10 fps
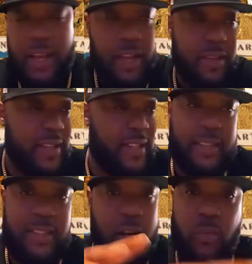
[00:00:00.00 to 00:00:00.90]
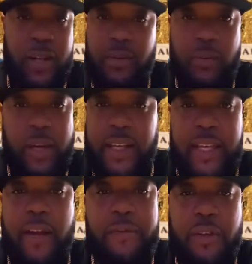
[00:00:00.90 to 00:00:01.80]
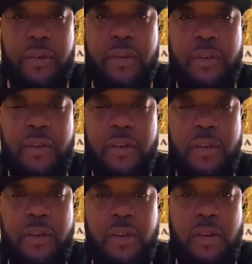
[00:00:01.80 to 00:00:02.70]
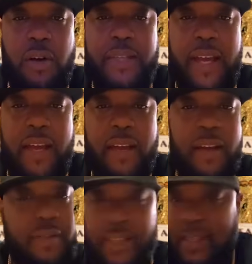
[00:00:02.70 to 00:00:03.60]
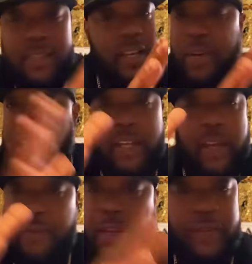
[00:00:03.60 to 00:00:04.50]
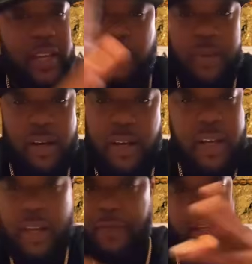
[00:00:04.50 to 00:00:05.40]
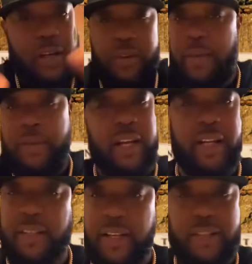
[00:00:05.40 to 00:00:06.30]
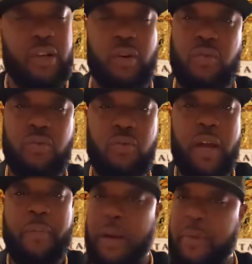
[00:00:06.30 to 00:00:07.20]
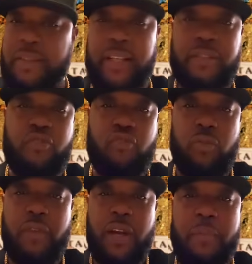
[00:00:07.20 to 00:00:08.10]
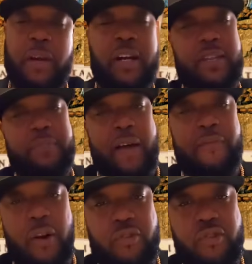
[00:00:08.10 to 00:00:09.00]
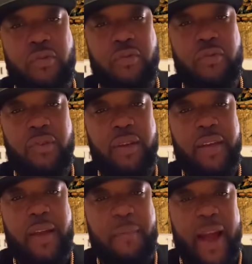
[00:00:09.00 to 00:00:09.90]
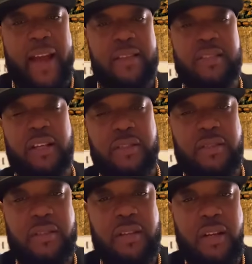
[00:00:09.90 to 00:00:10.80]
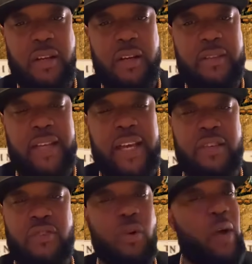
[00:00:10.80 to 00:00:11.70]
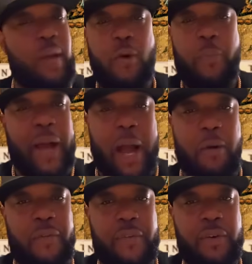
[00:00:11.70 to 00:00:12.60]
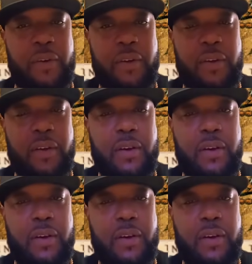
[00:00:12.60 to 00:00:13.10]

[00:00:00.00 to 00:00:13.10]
and just accept what it give you. You know what I'm saying? Just accept what it give you. If it don't give me nothing, it's cool. But I'm gonna teach the truth because my virtue and my ancestors' teachings are way more powerful